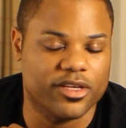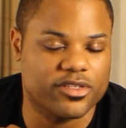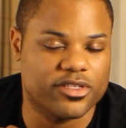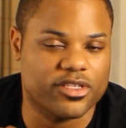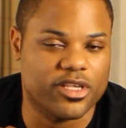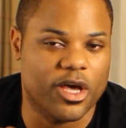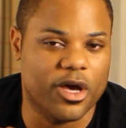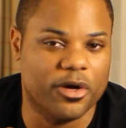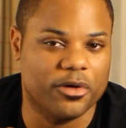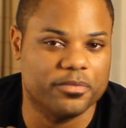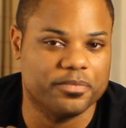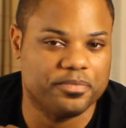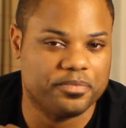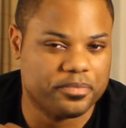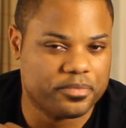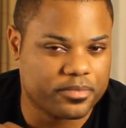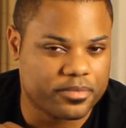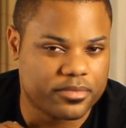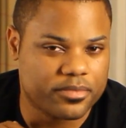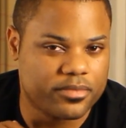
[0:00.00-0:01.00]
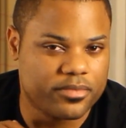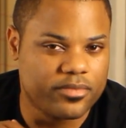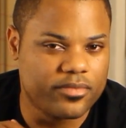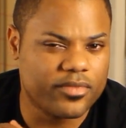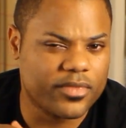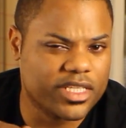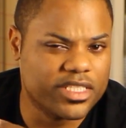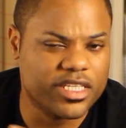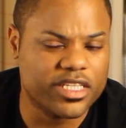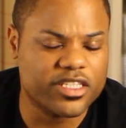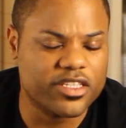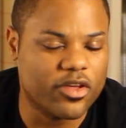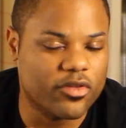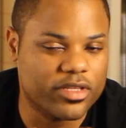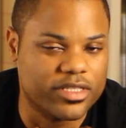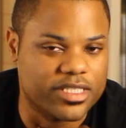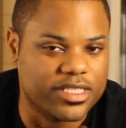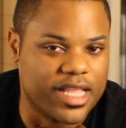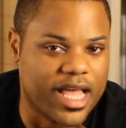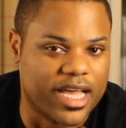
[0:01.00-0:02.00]
So just know
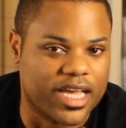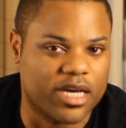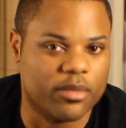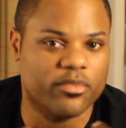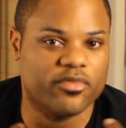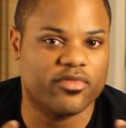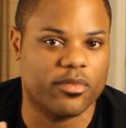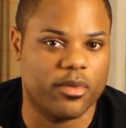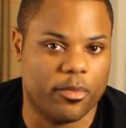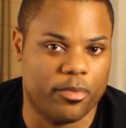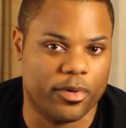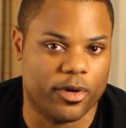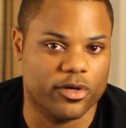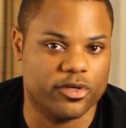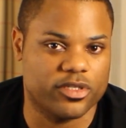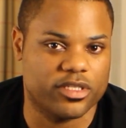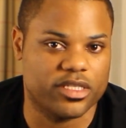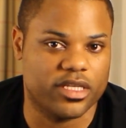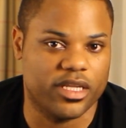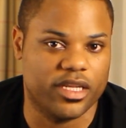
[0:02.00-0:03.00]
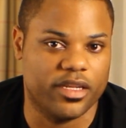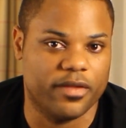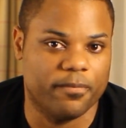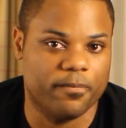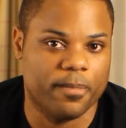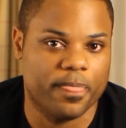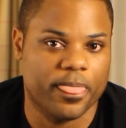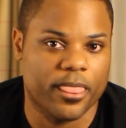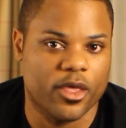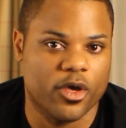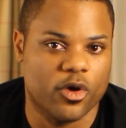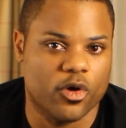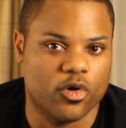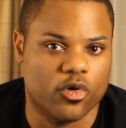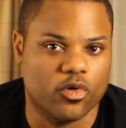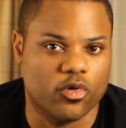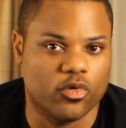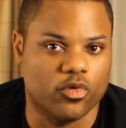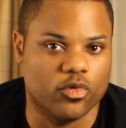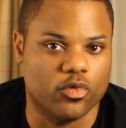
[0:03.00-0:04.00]
this is not coming from a person
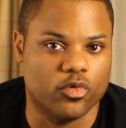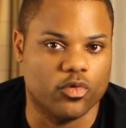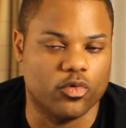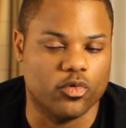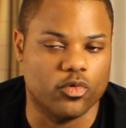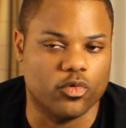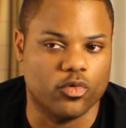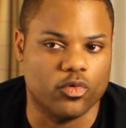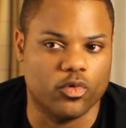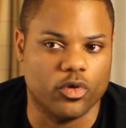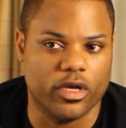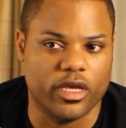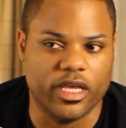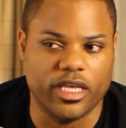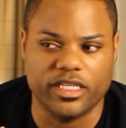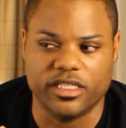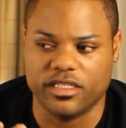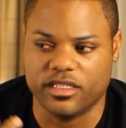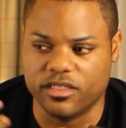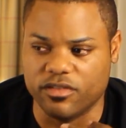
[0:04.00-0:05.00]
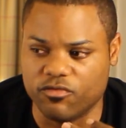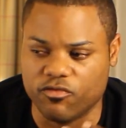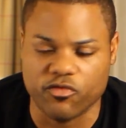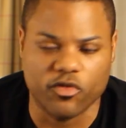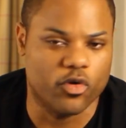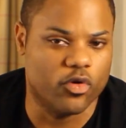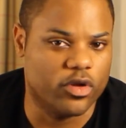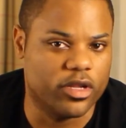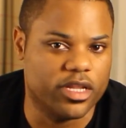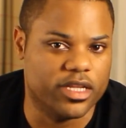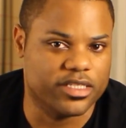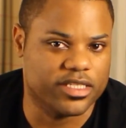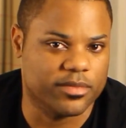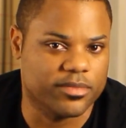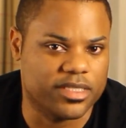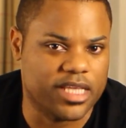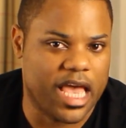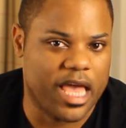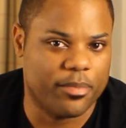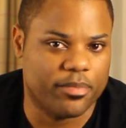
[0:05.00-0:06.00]
who is rooted in
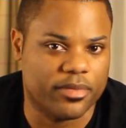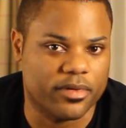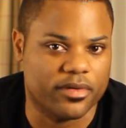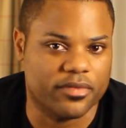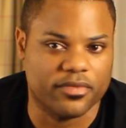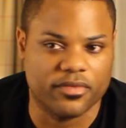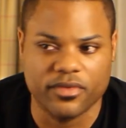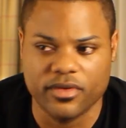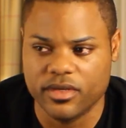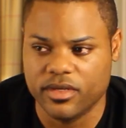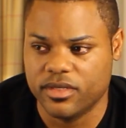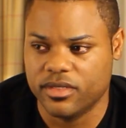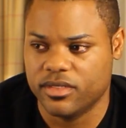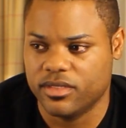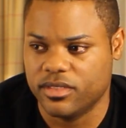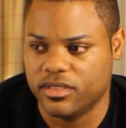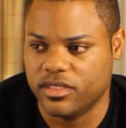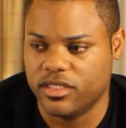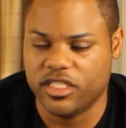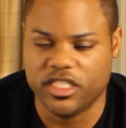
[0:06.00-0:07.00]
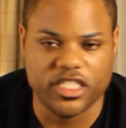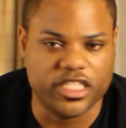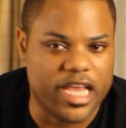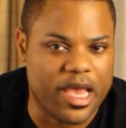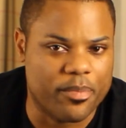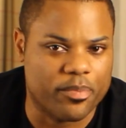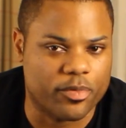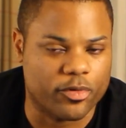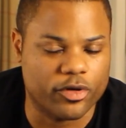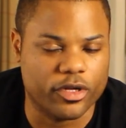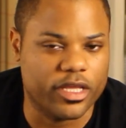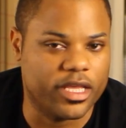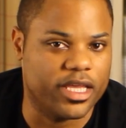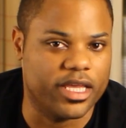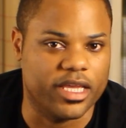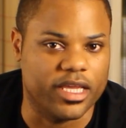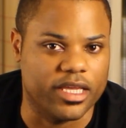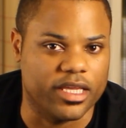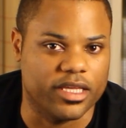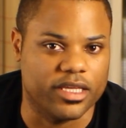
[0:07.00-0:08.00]
some type of
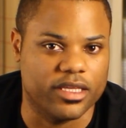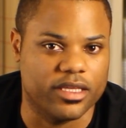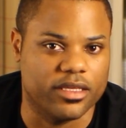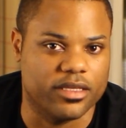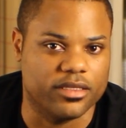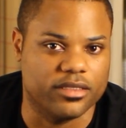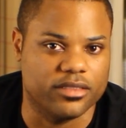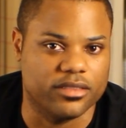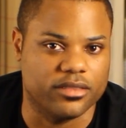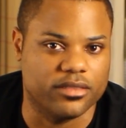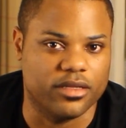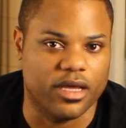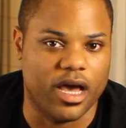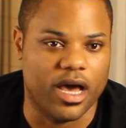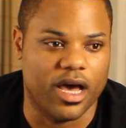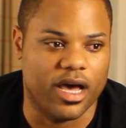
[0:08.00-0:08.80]
shepherding,